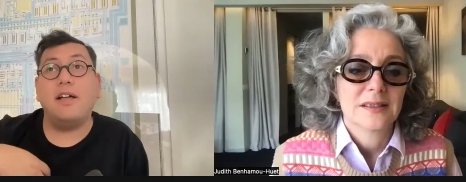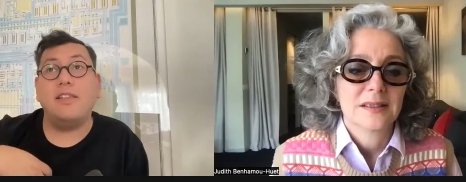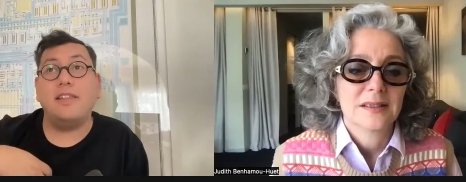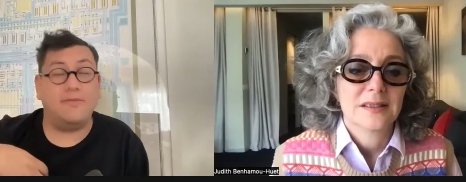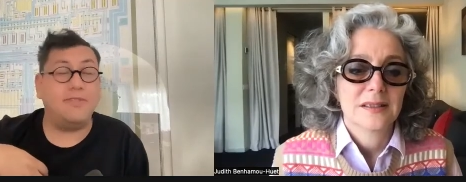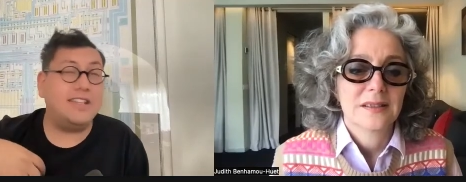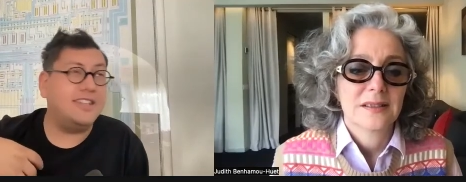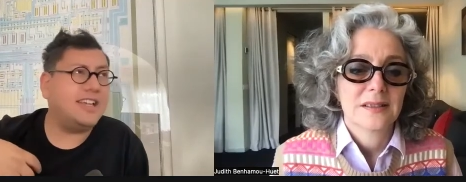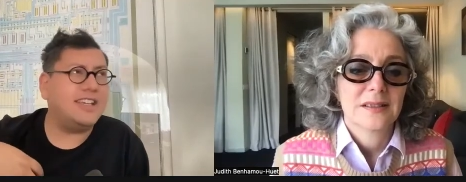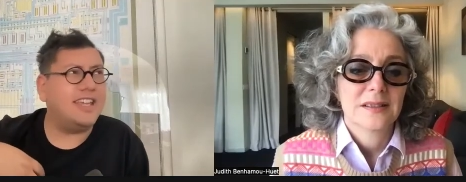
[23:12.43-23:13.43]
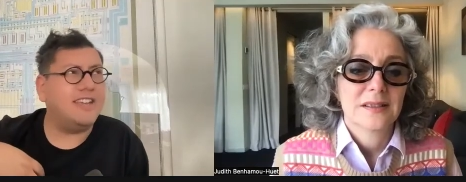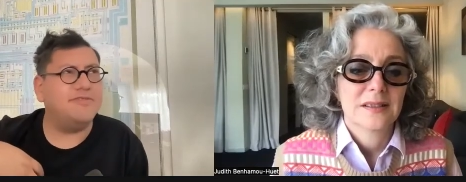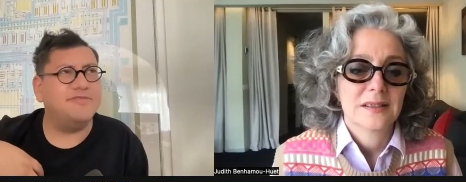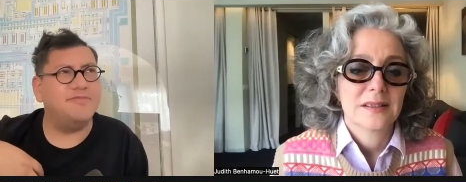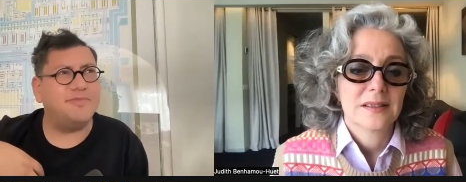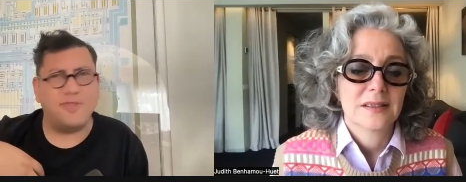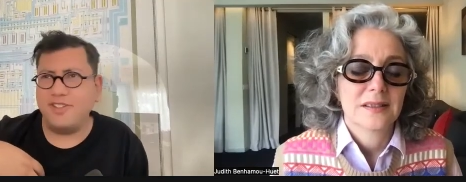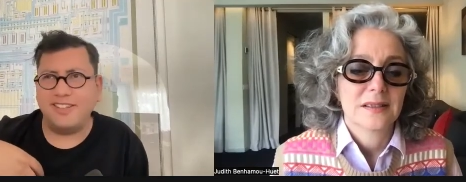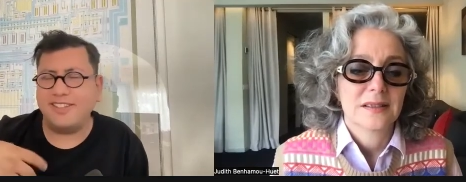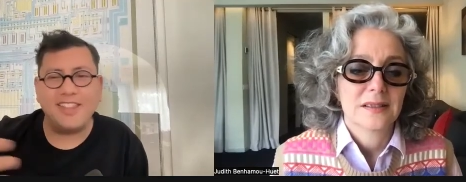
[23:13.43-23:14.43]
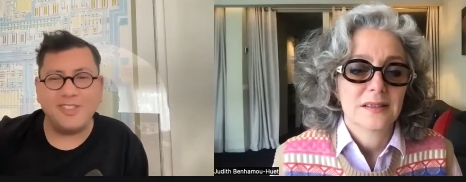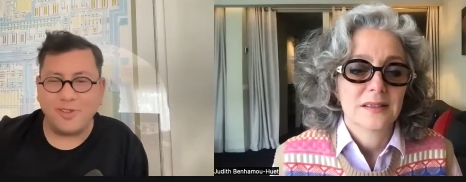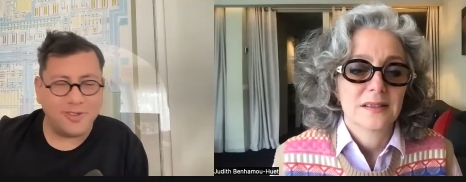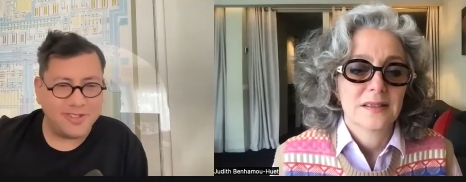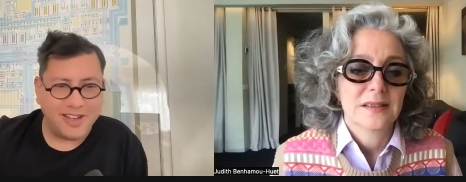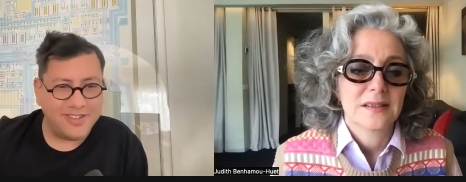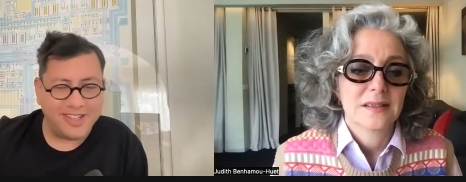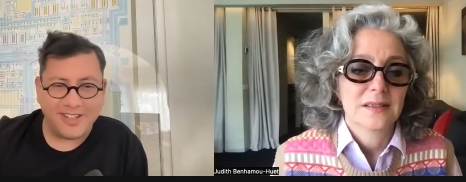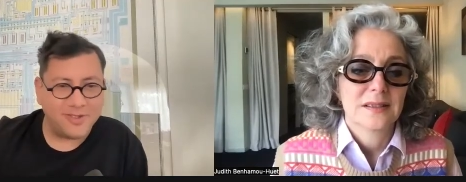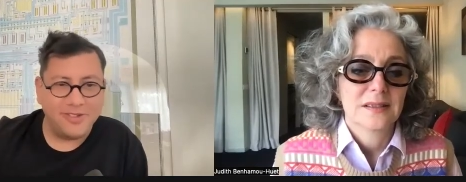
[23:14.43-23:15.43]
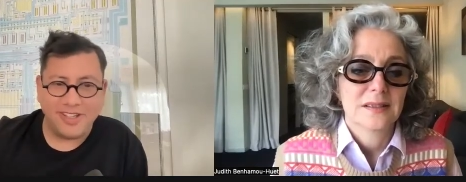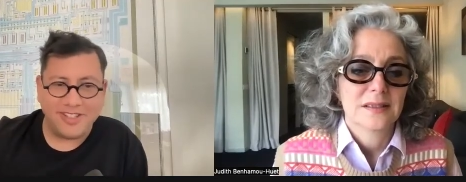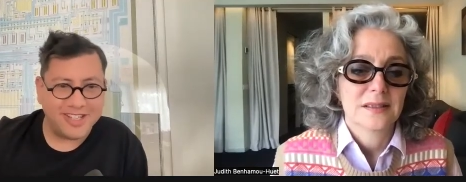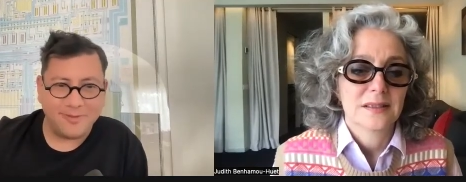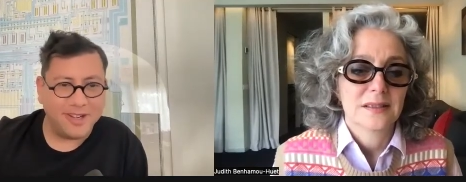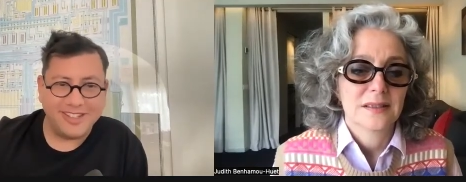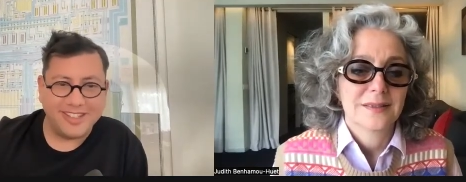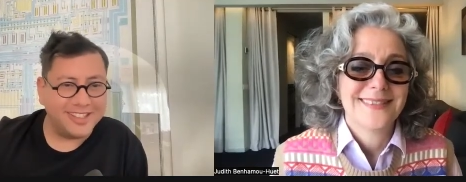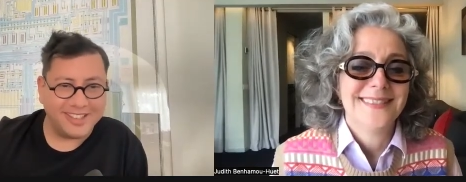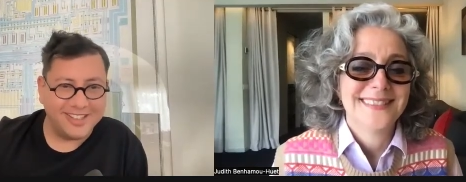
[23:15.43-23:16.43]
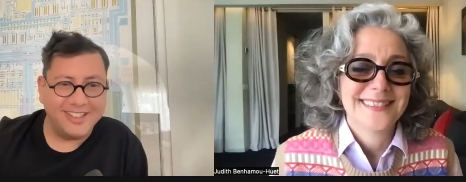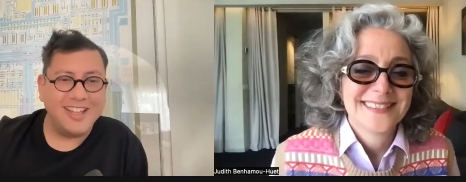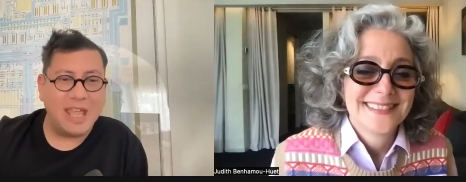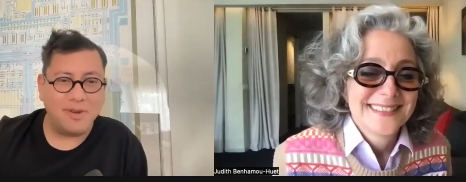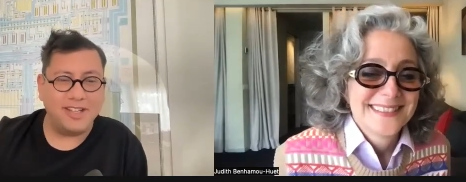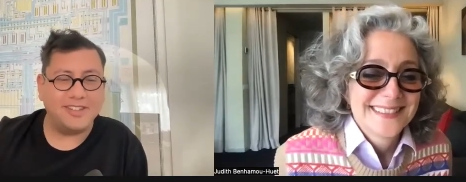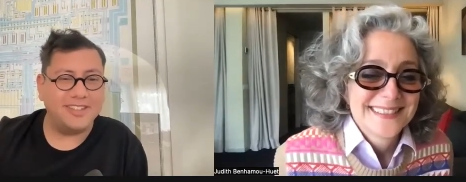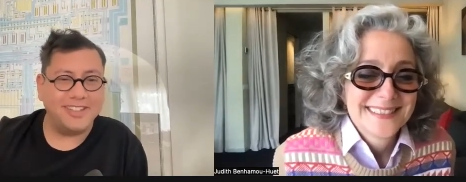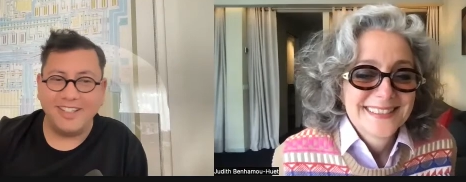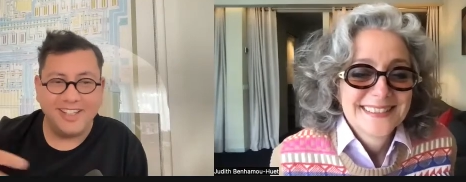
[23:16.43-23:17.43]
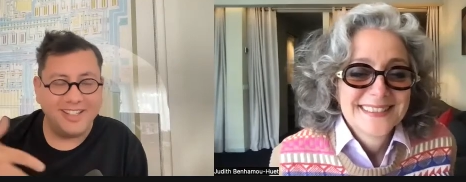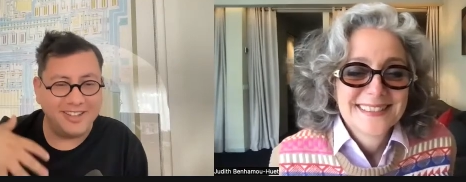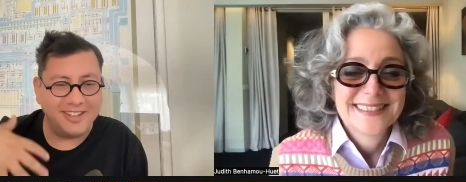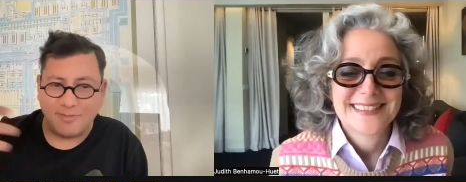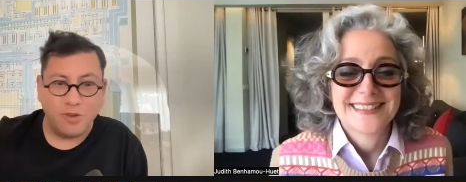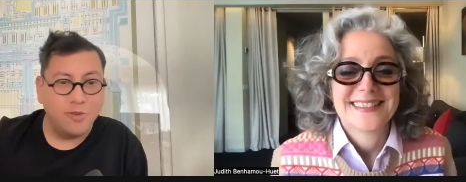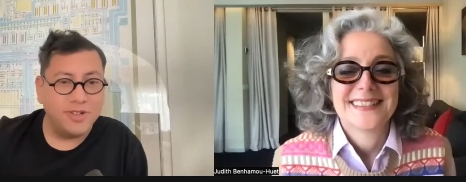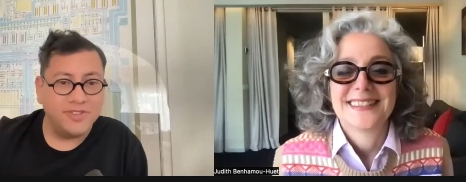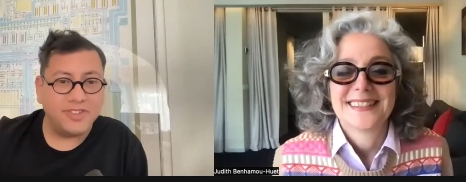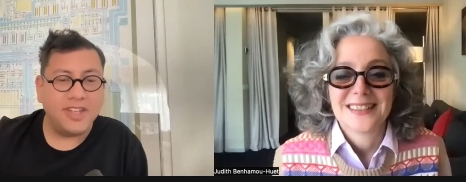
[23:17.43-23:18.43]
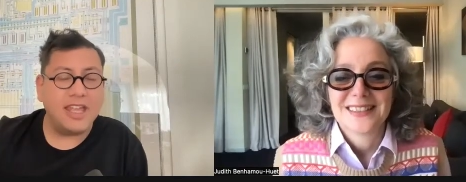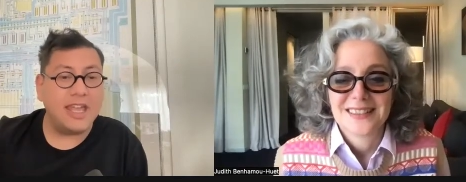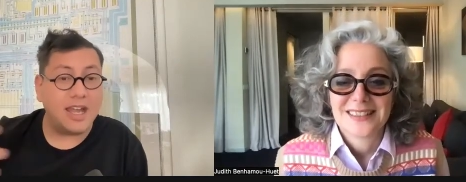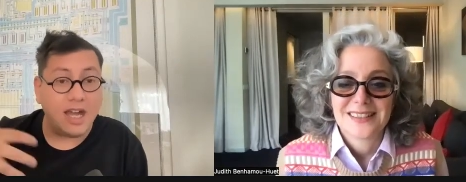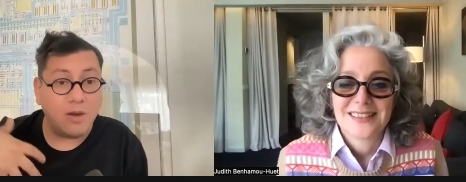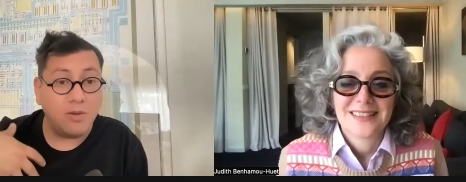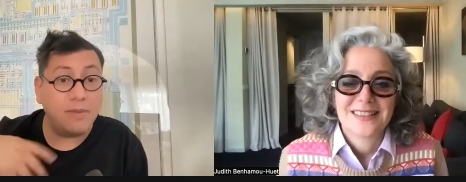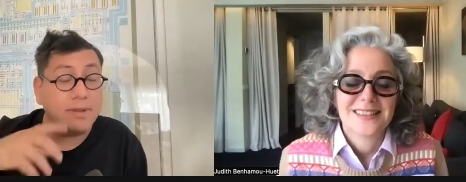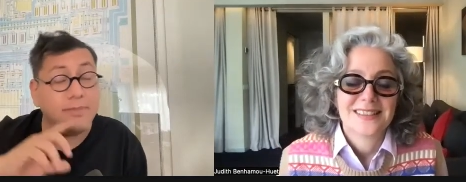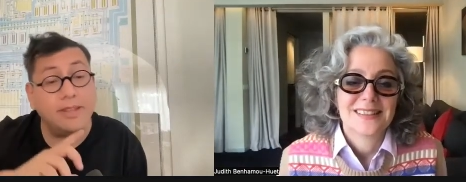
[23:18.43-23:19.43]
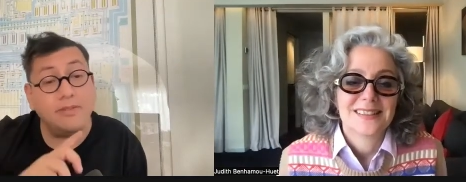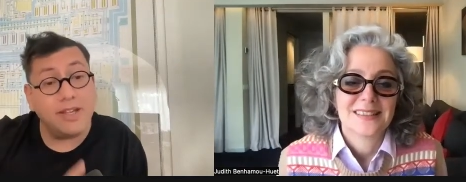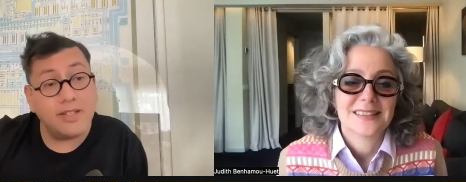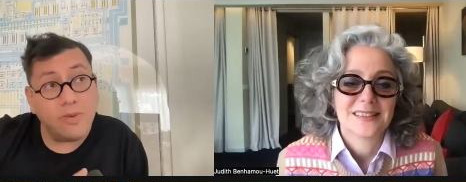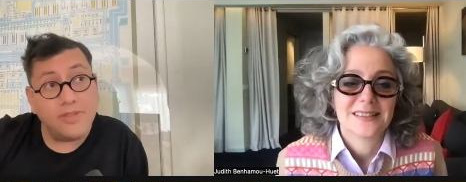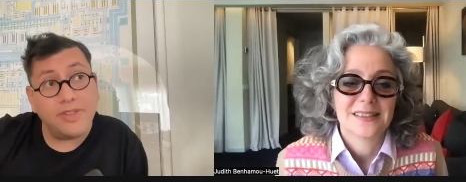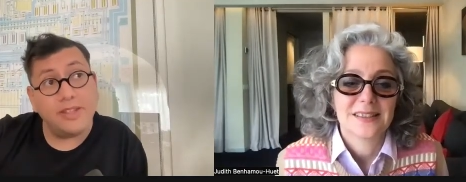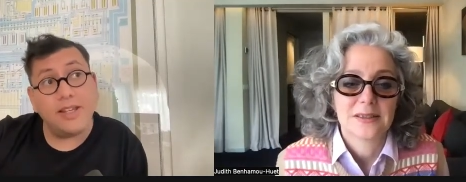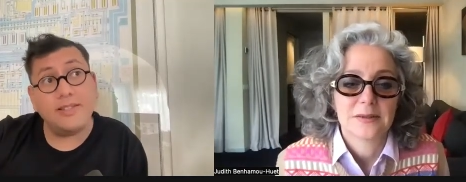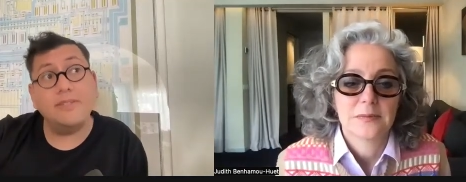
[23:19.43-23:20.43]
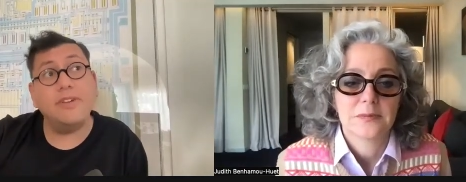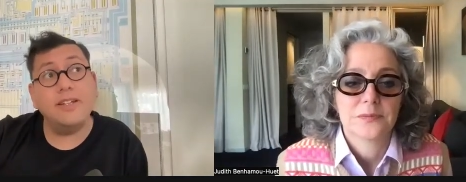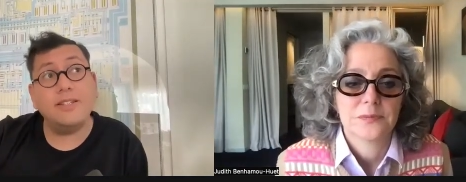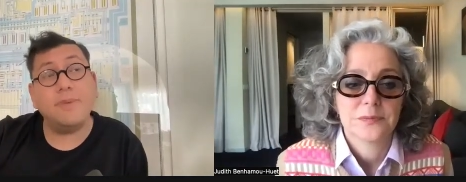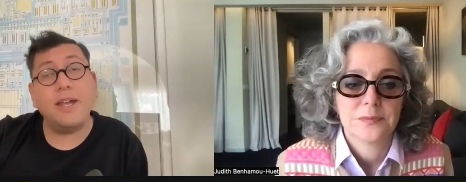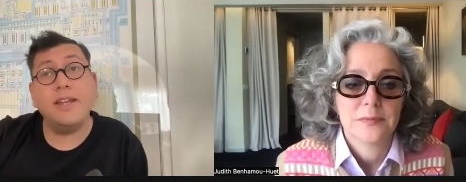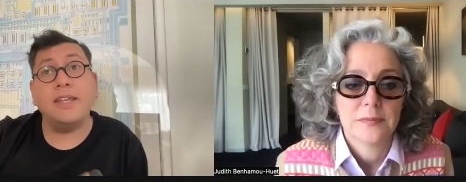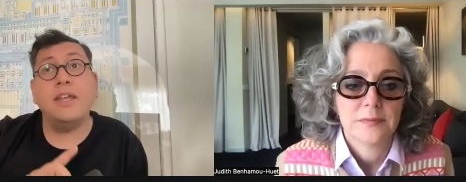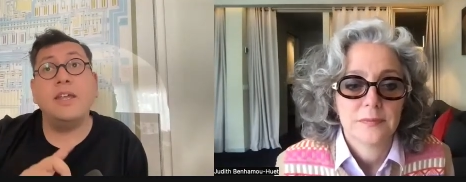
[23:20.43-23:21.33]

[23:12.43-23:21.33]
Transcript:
Speaker 1: Like I think I gave more than ten talks now with Hans Ulrich just one year about the uh, this movement and how. But but there's one thing that I think very inspiring: